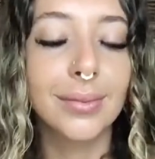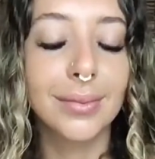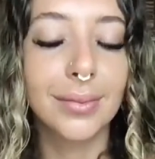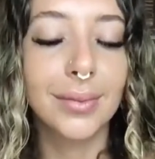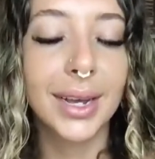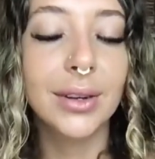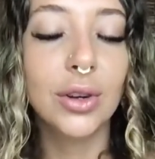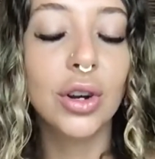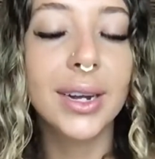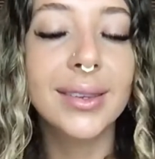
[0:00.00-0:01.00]

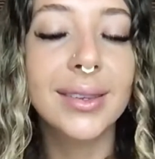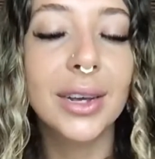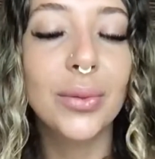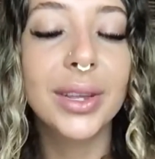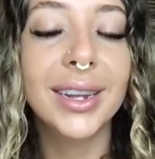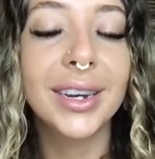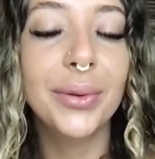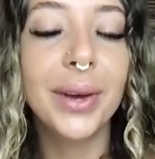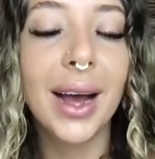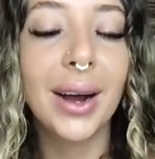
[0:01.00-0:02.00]
Increasing within you
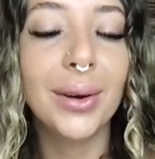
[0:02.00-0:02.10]
now,